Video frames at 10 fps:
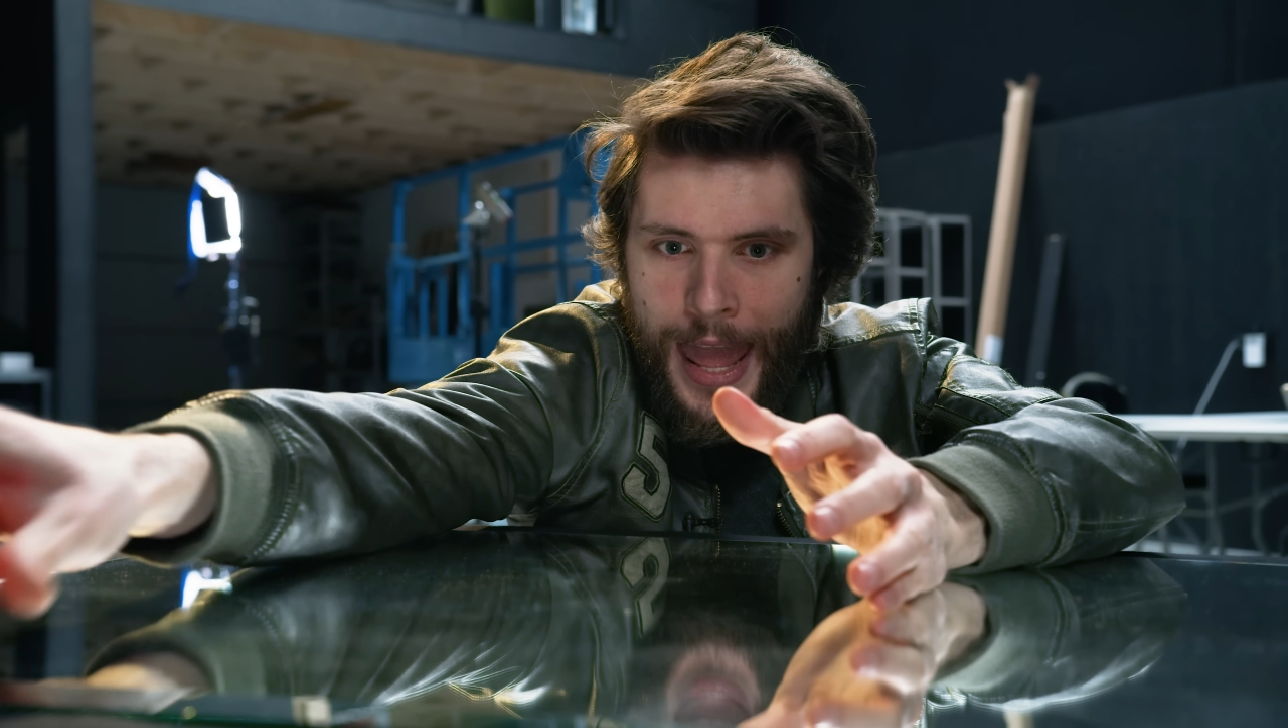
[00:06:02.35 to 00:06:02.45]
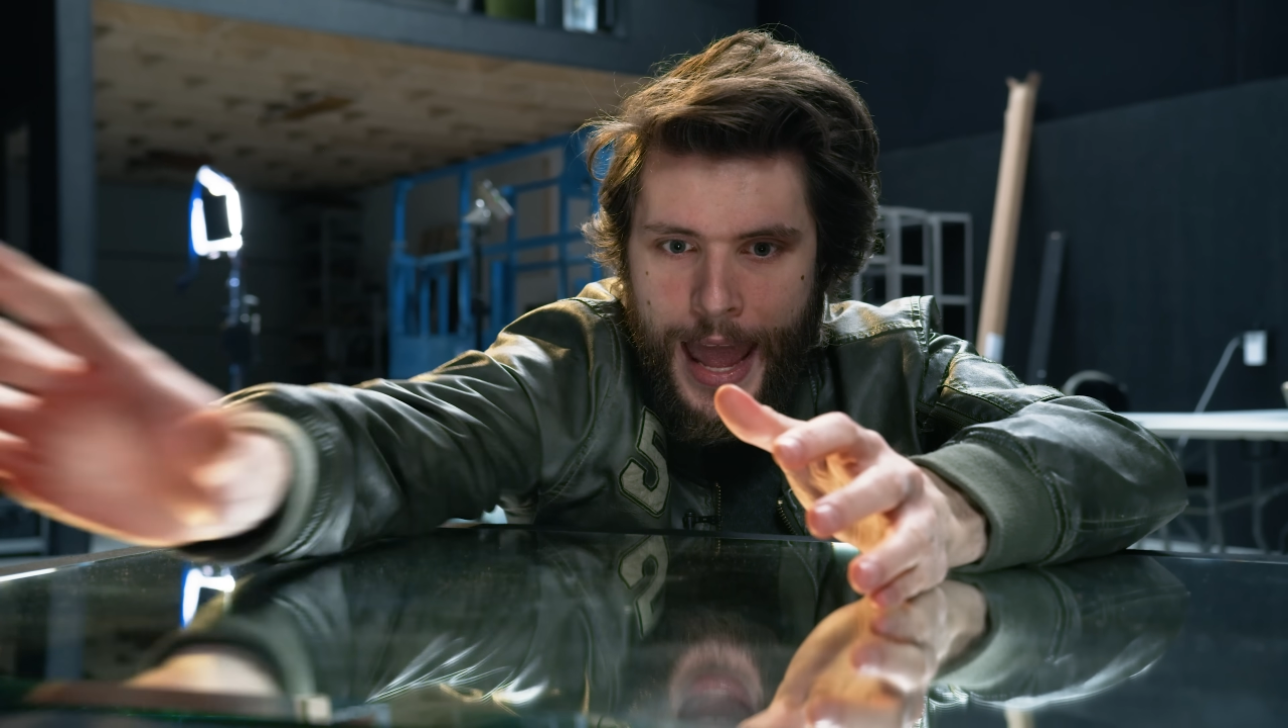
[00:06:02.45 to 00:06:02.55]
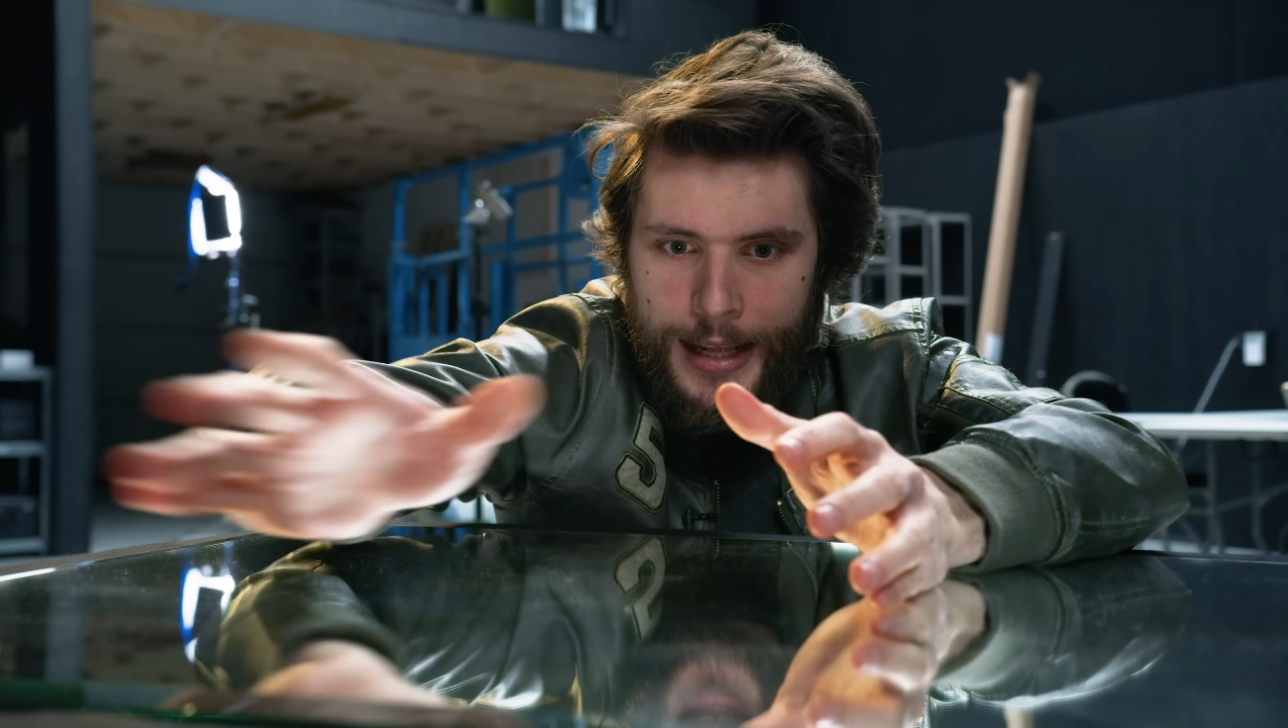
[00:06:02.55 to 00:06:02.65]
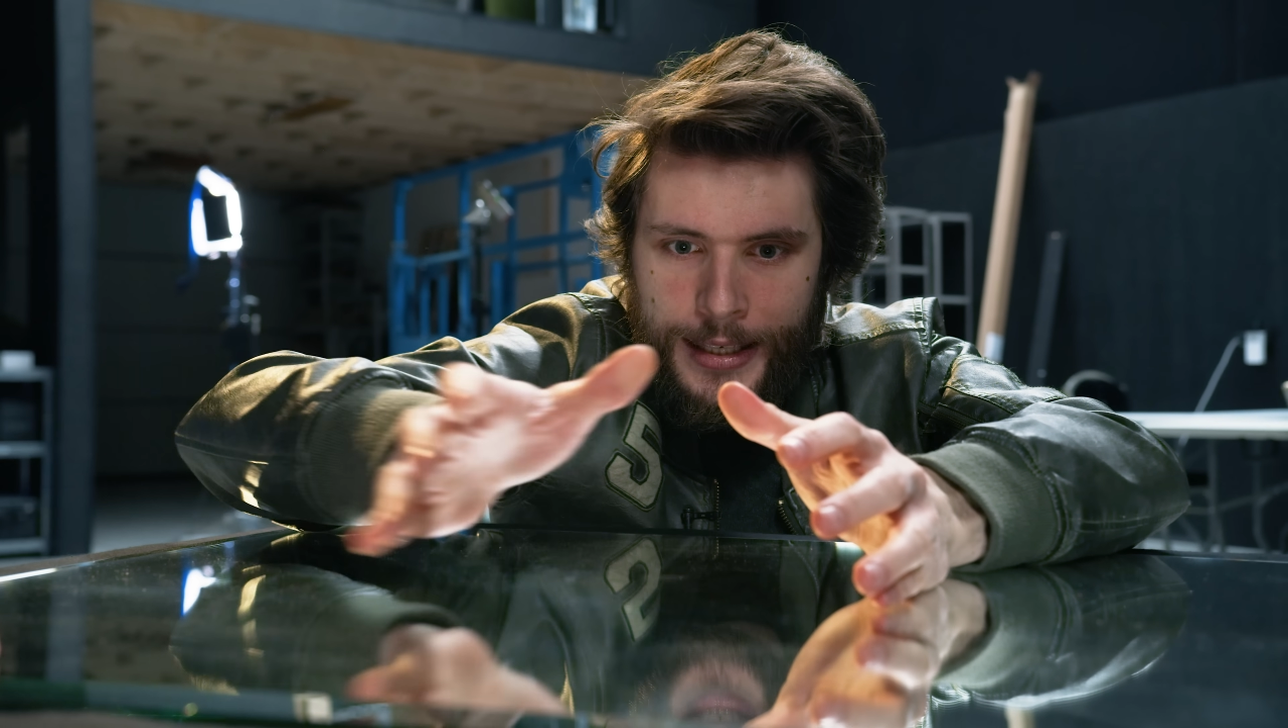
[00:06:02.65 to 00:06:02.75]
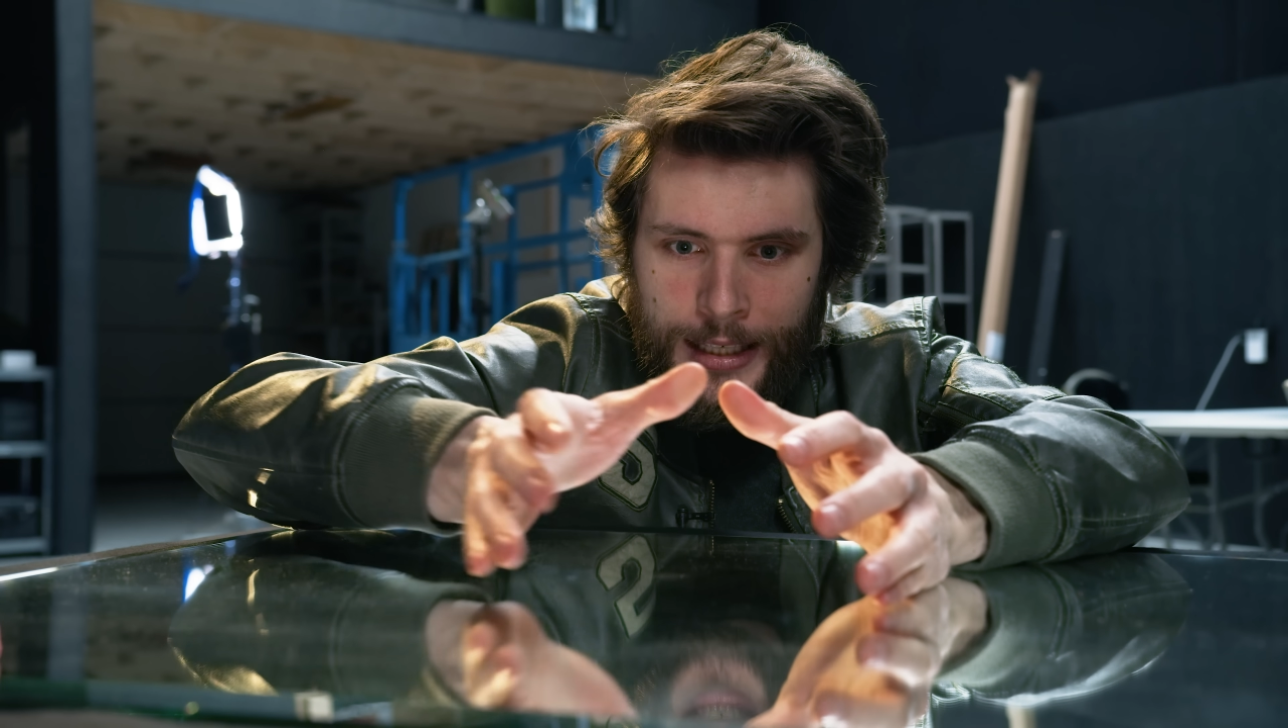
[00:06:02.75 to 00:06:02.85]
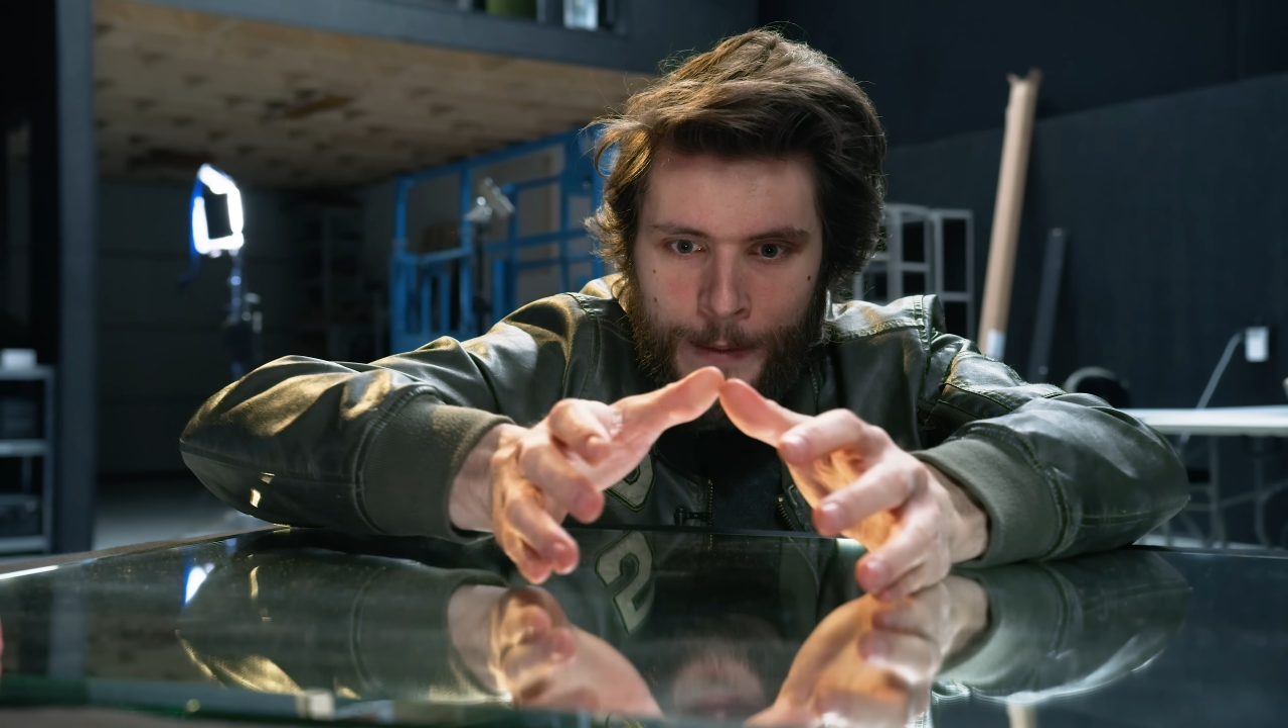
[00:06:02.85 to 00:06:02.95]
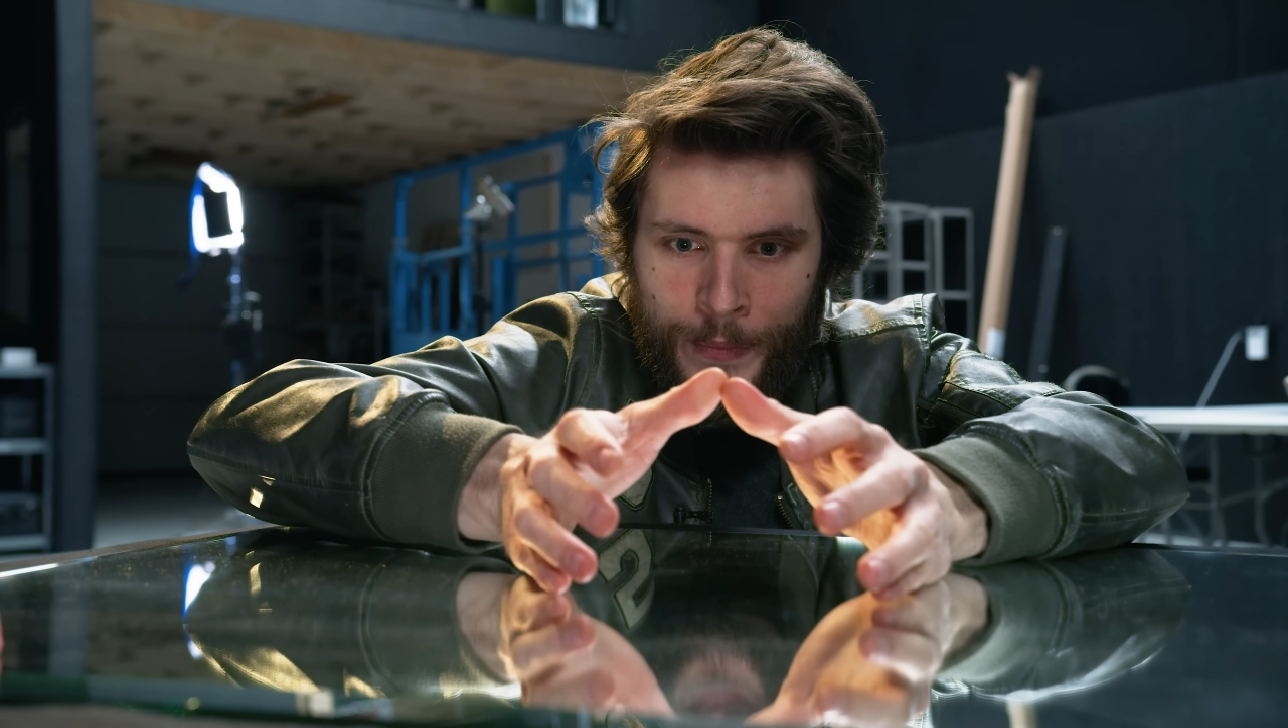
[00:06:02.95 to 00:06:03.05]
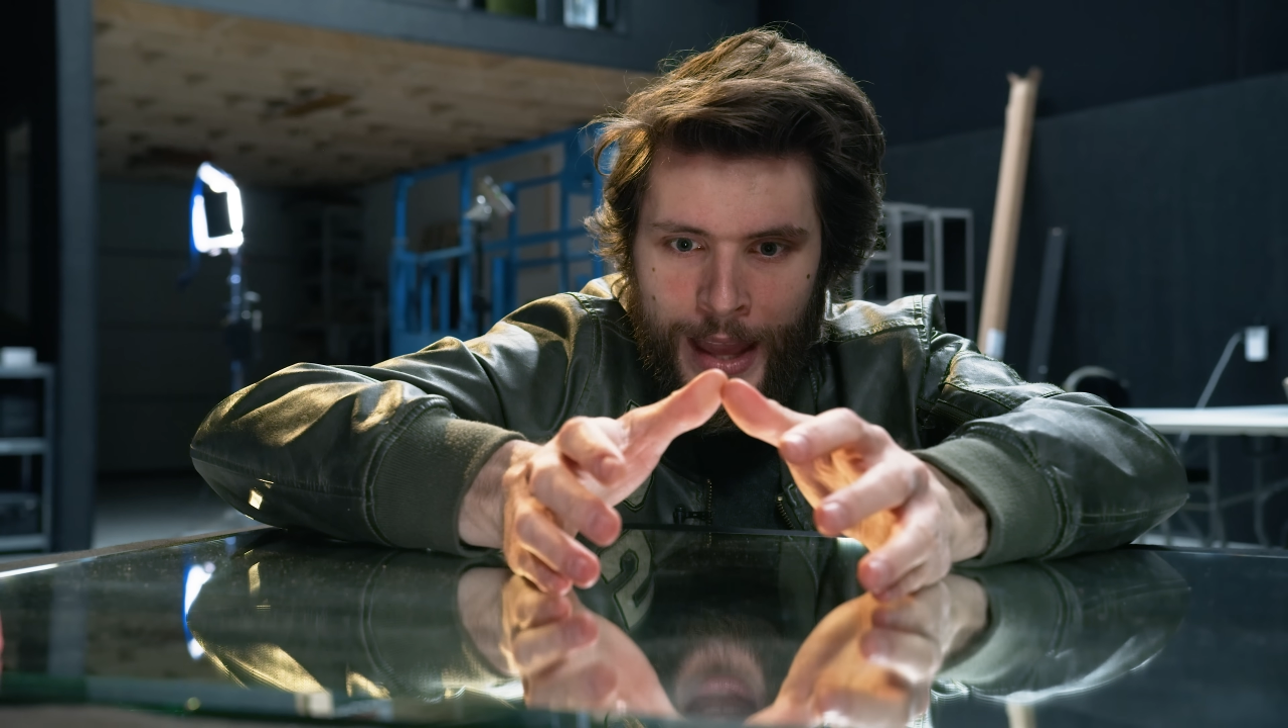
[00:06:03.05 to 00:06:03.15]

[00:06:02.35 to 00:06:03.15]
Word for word: hands